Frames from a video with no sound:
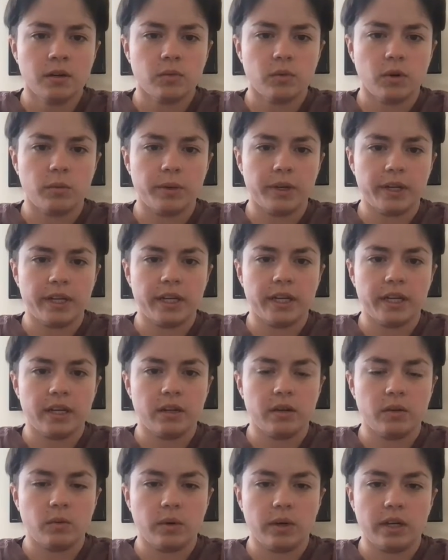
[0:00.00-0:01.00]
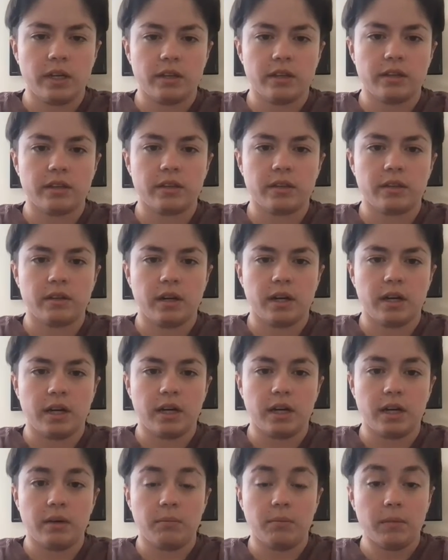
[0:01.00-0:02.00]
We'll begin with
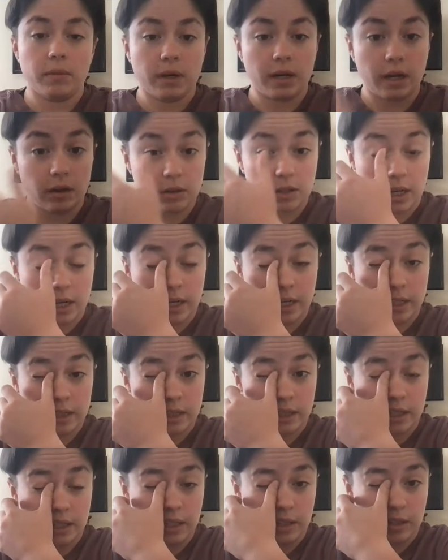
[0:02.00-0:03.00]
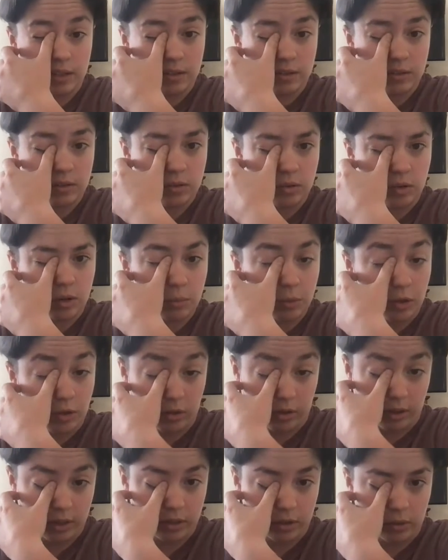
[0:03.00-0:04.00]
outlining the
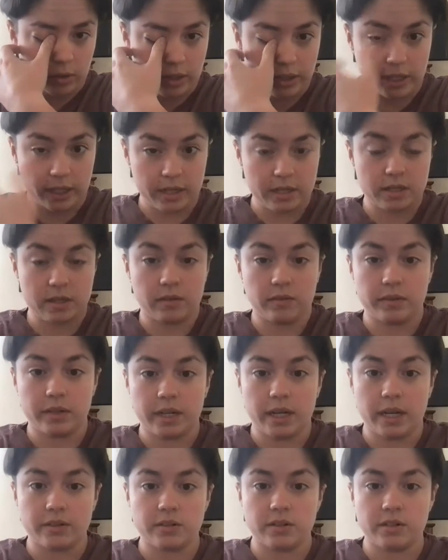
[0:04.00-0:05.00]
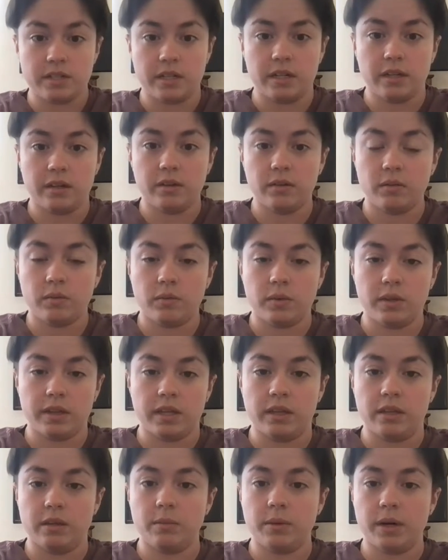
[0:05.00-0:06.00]
normal inner workings of a nitrogen
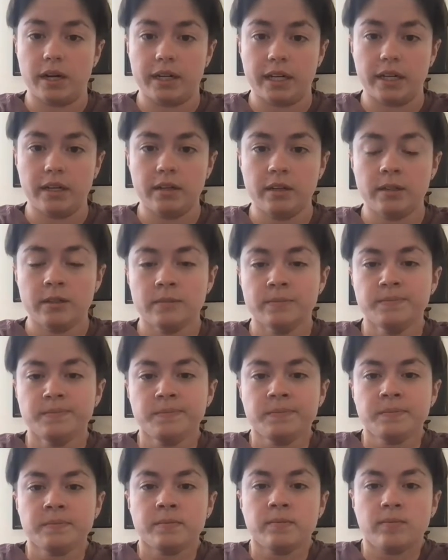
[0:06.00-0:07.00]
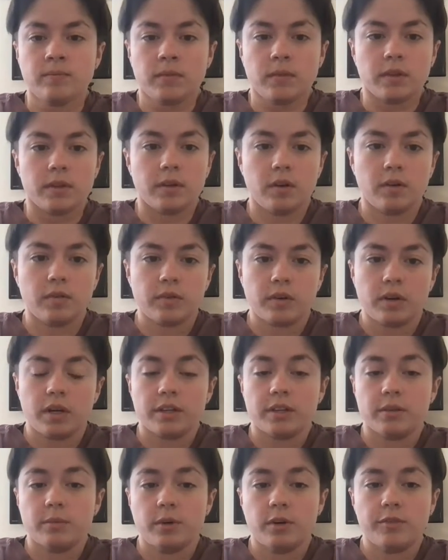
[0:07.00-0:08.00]
within the body. Overall,
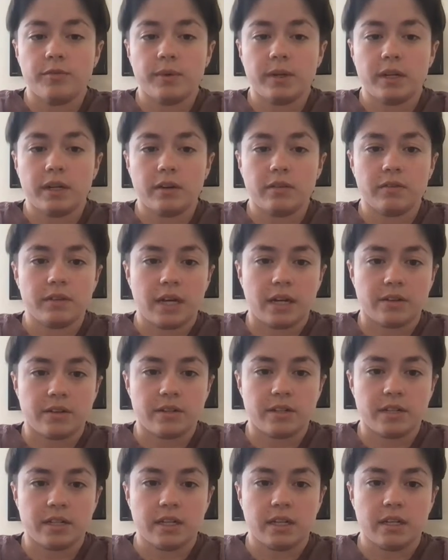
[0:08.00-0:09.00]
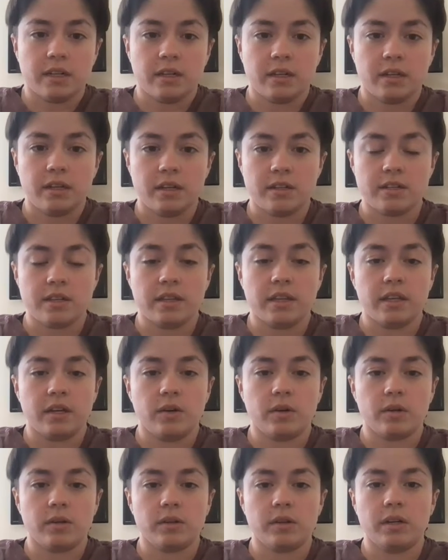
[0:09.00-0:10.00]
the movement of nitrogen is in the
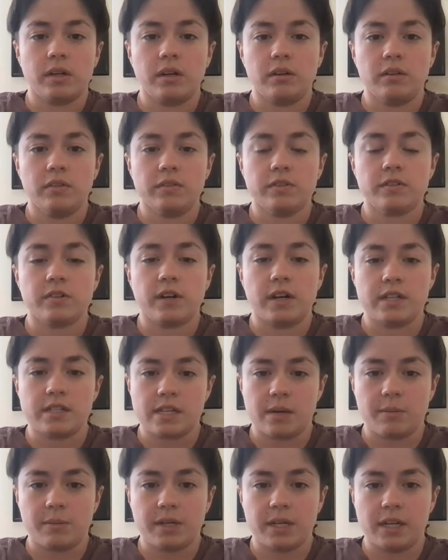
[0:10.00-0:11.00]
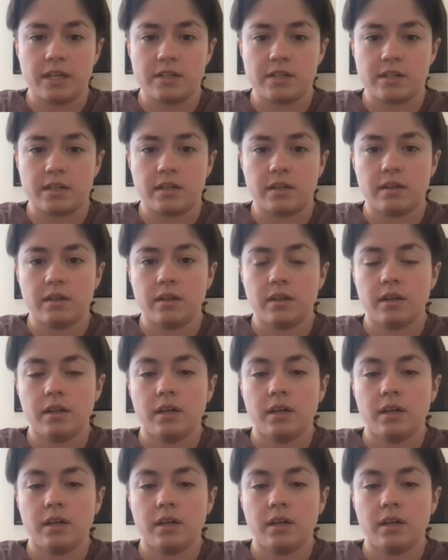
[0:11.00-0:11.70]
order of transamination,